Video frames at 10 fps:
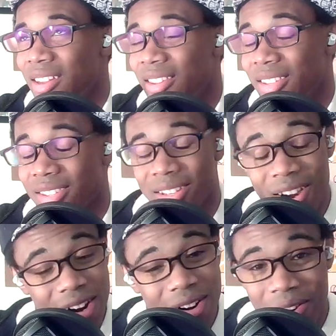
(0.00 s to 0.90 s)
this
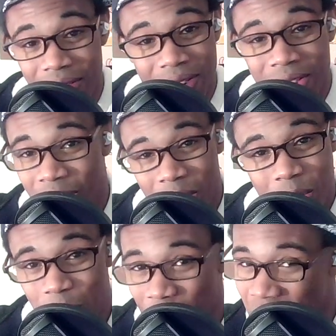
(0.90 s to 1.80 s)
girl
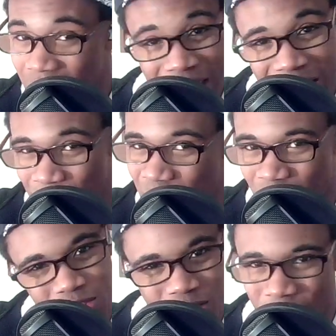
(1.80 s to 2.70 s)
whose name is
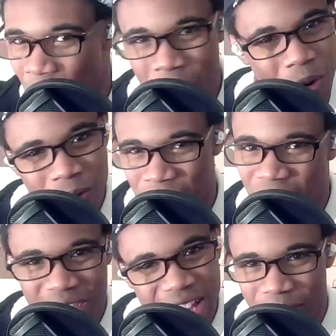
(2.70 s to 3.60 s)
so
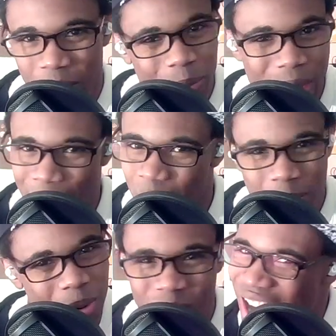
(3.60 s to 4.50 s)
fucking
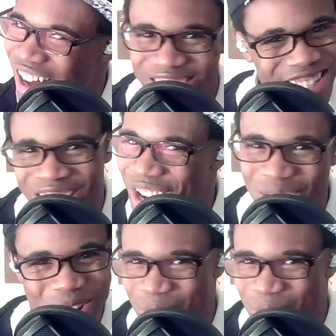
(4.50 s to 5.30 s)
rememberable. I'll tell you